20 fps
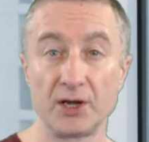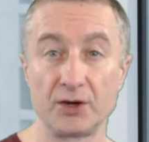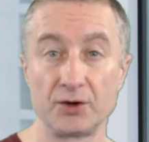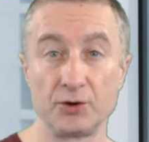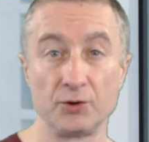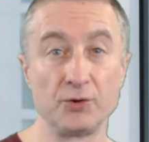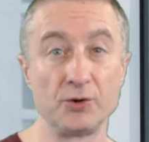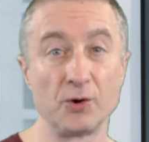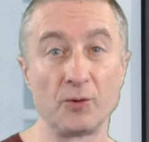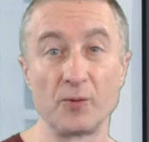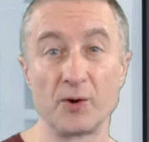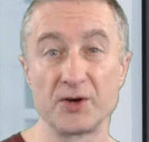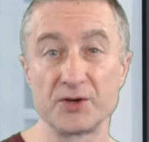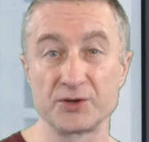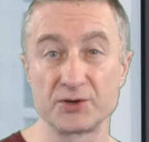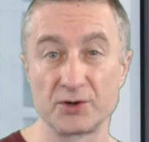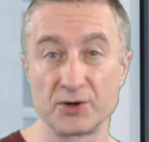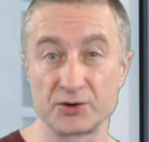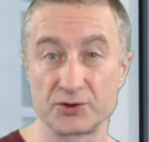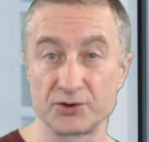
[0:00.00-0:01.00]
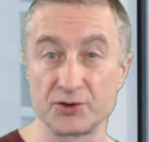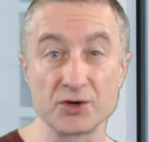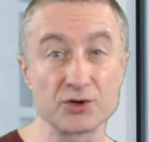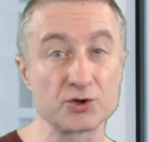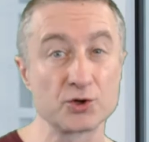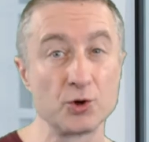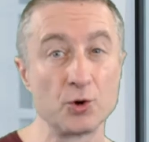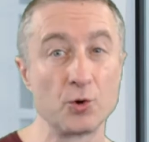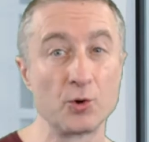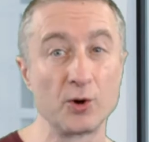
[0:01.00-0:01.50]
Do your research,
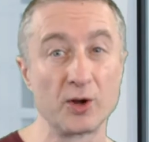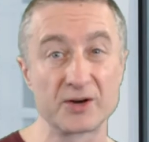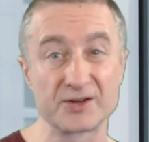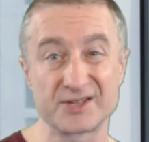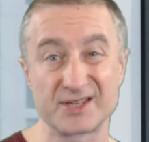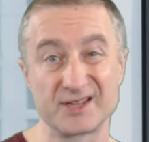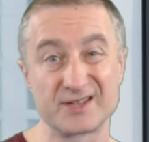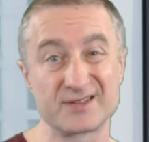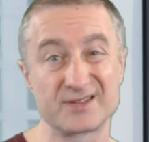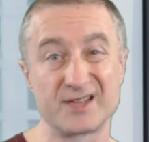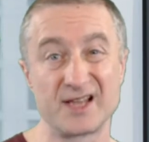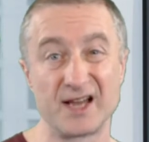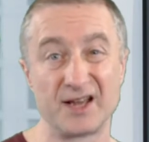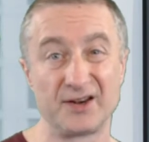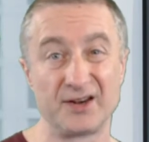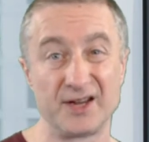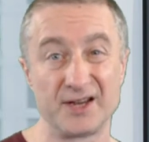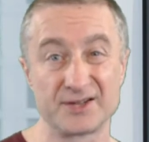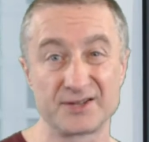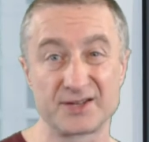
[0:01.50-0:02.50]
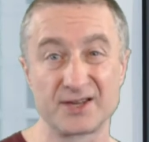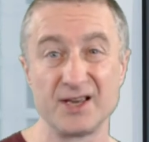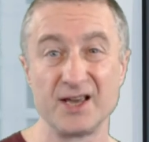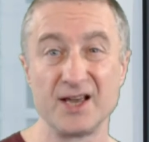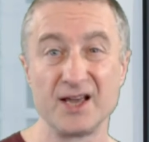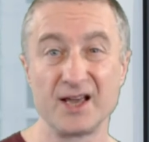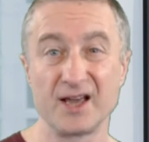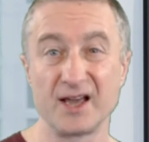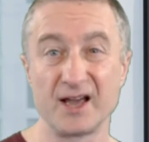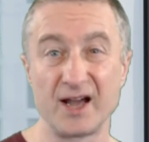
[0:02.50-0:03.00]
just Google sit-stand desk.
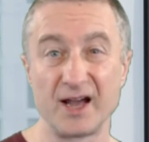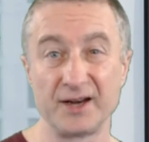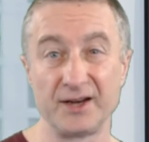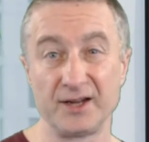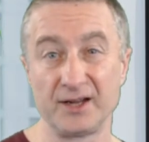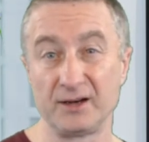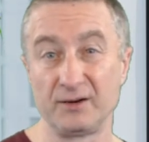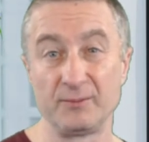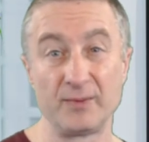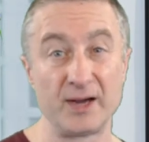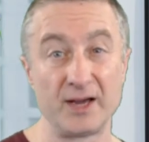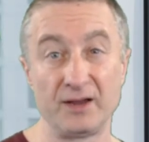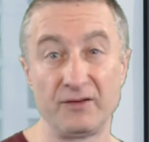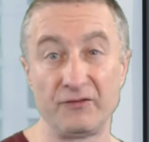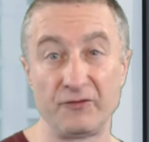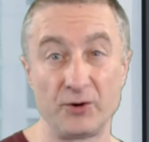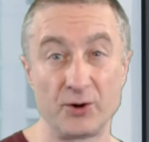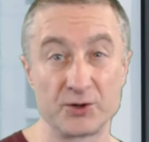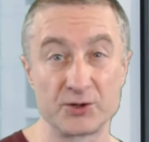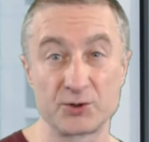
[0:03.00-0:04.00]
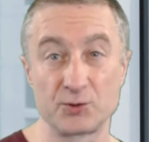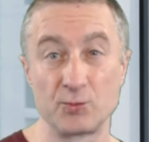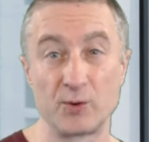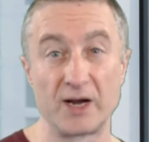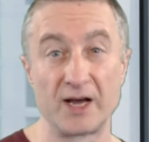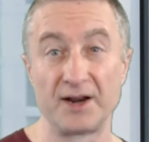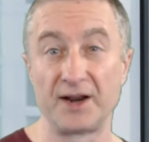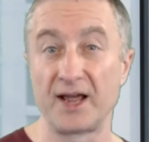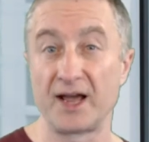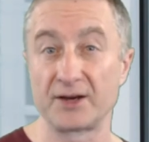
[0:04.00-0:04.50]
I did my first
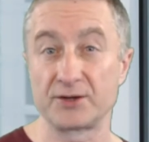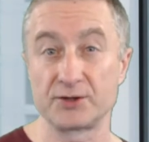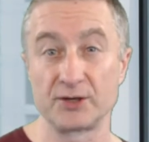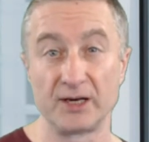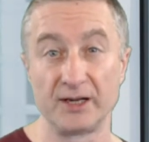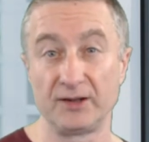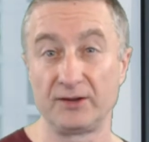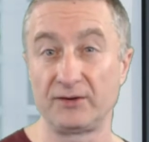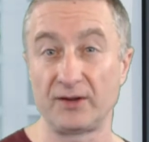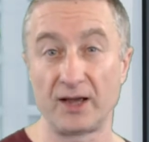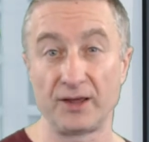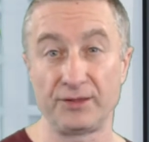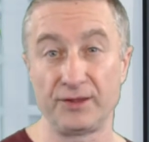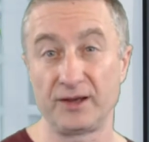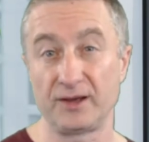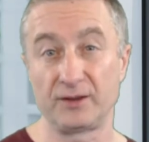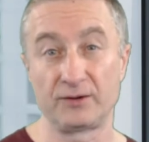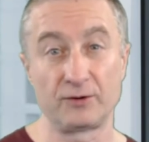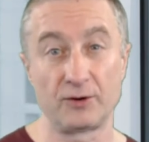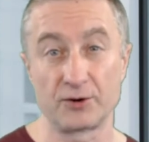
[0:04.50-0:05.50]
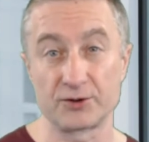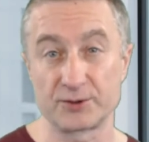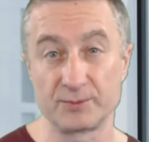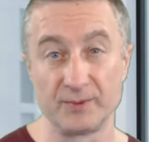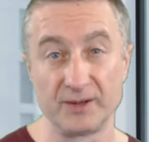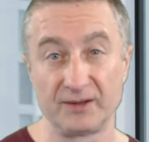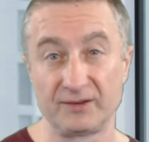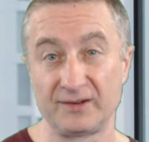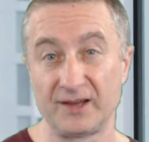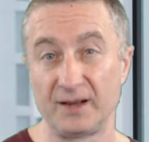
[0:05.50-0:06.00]
one actually, I think it cost
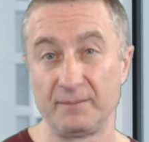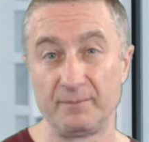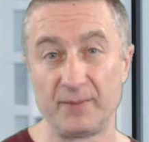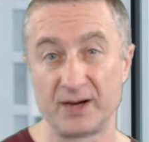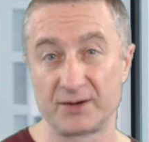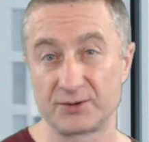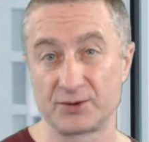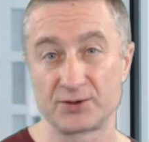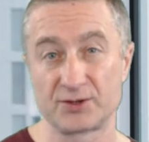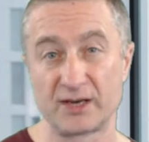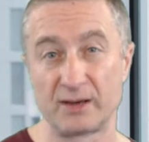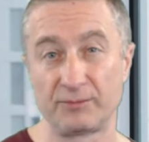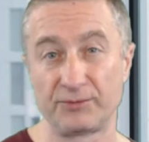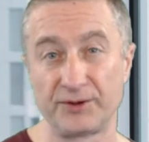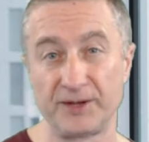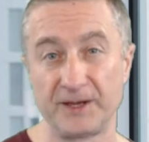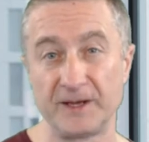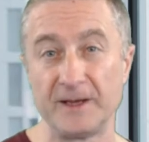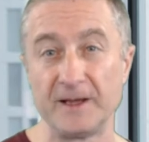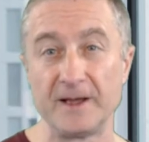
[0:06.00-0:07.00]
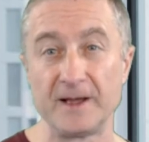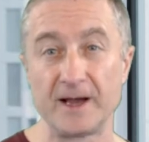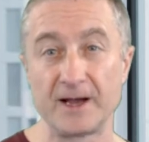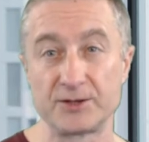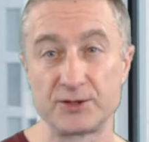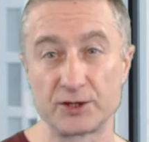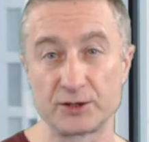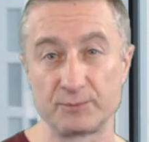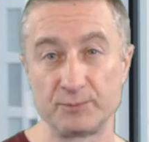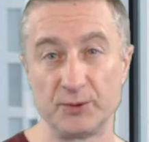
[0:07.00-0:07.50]
me $10 or something. I
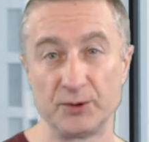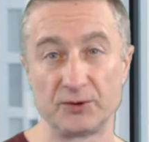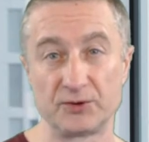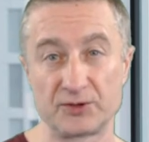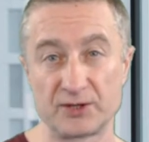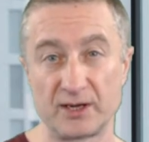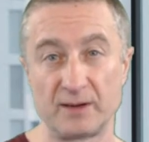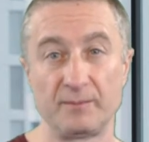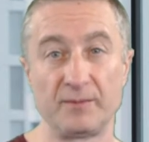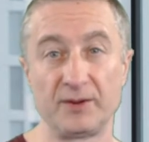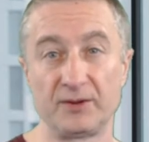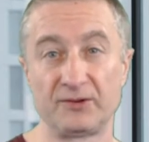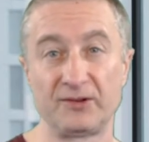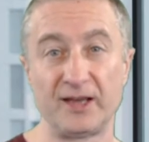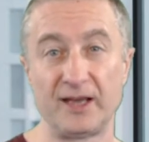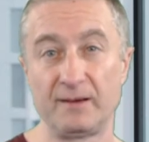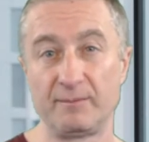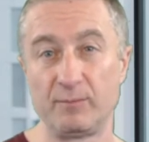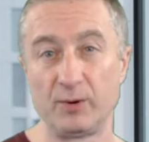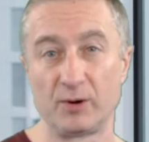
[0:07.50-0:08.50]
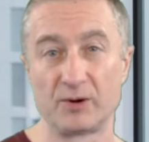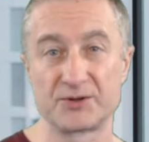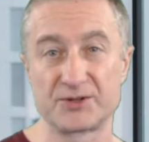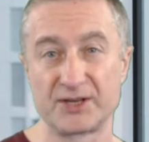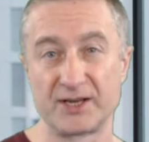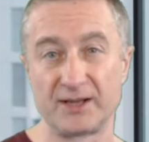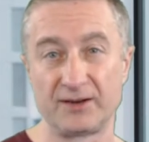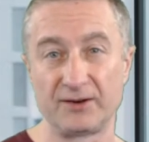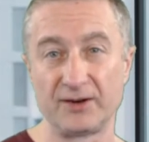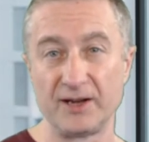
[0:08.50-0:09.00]
just put some tables,
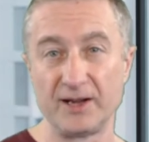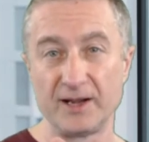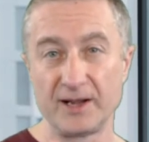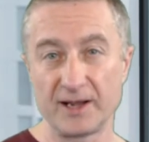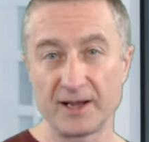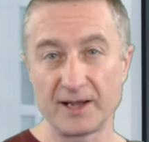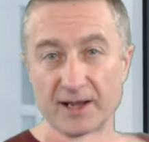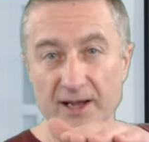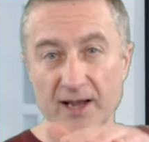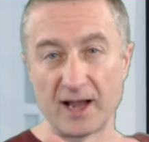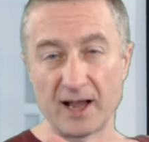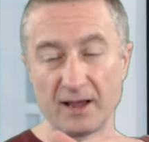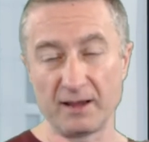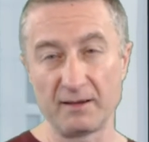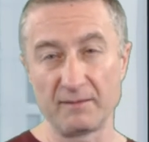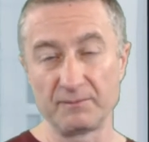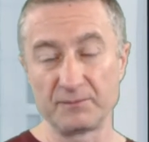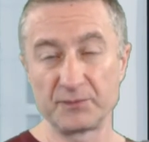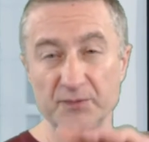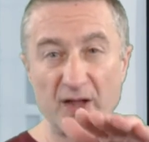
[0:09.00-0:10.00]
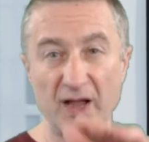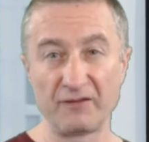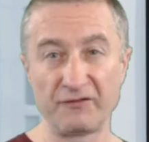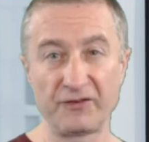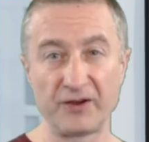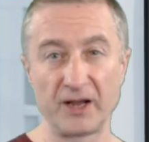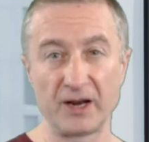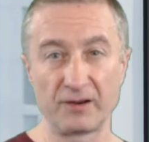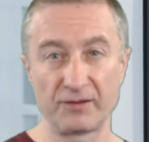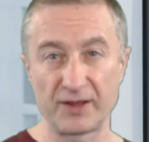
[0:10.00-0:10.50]
and I
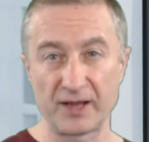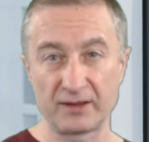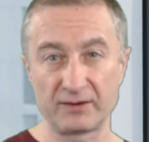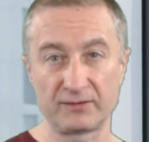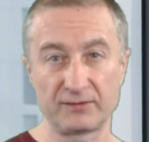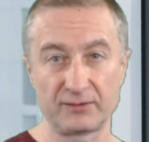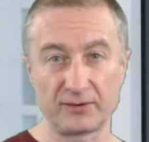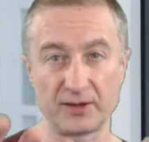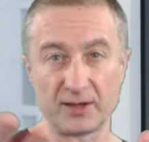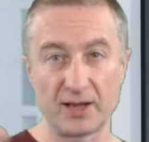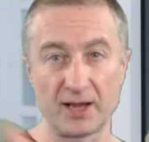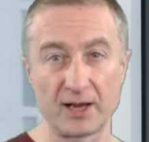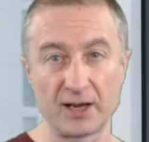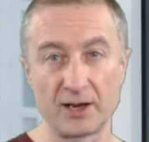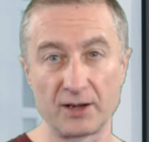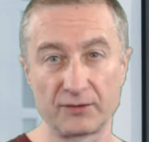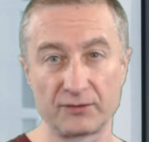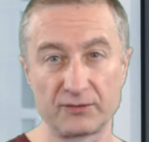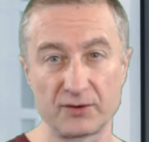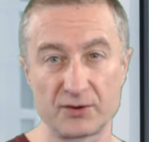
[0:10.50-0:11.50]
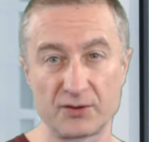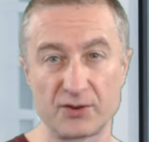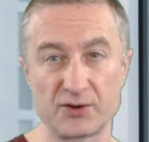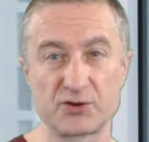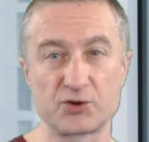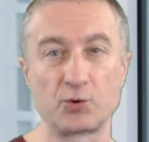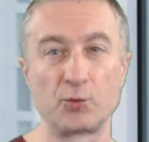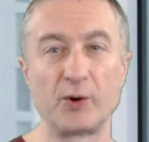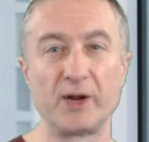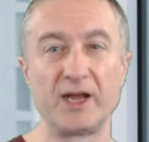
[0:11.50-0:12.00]
feel that I got the
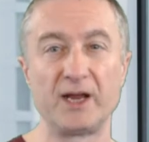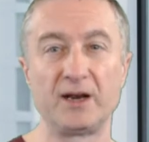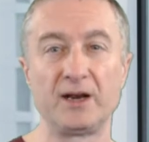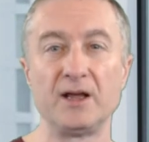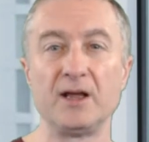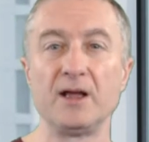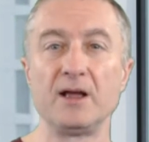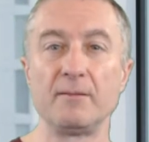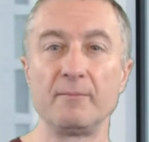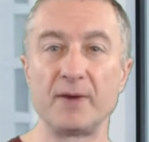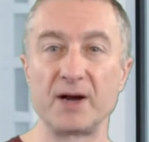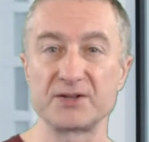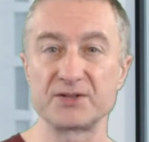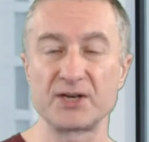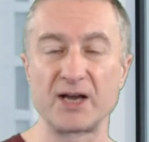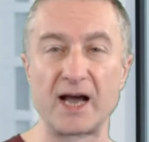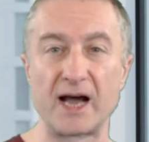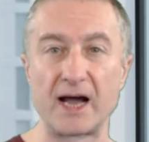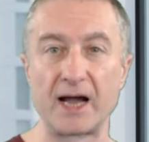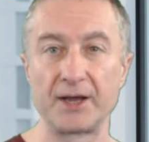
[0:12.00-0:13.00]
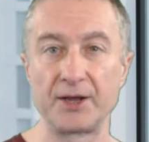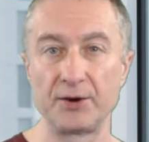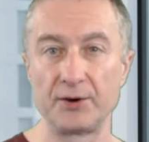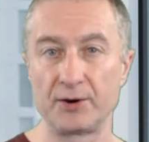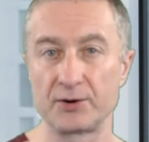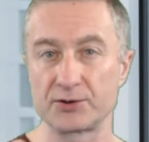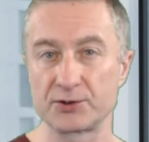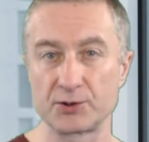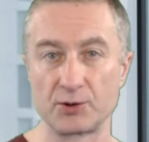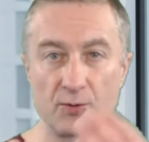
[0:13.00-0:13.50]
screen much
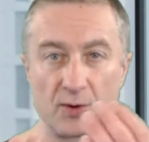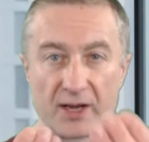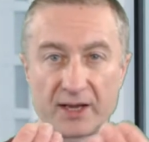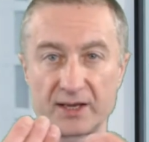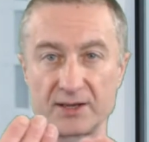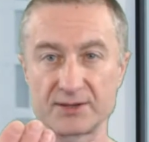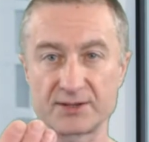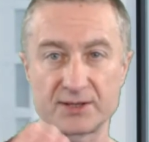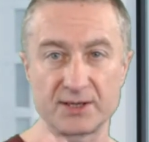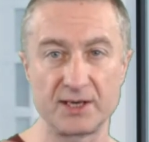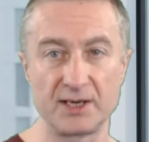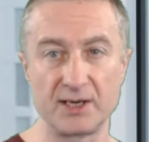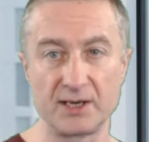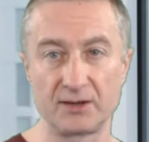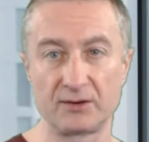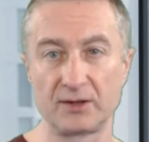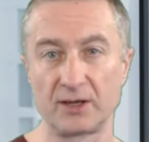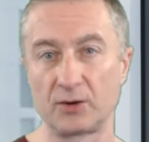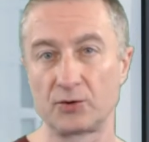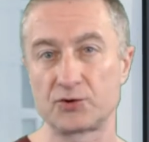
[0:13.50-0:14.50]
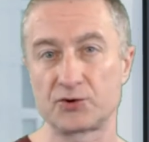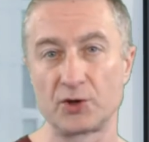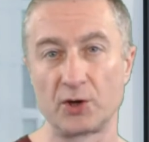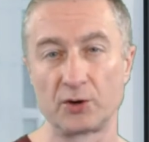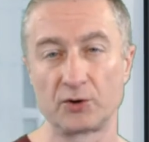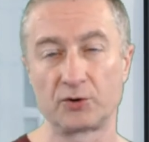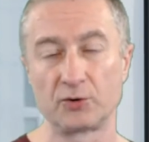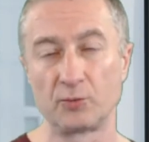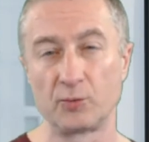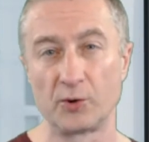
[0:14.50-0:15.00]
higher so I can see it and
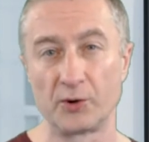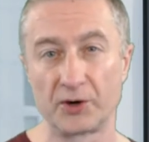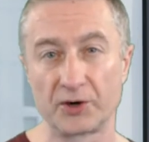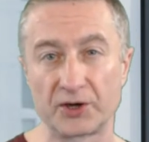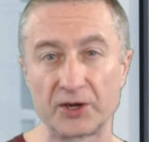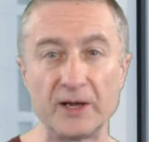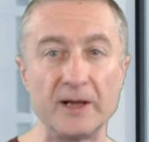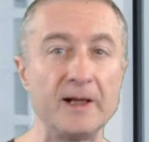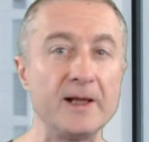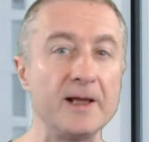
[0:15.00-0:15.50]
start to work.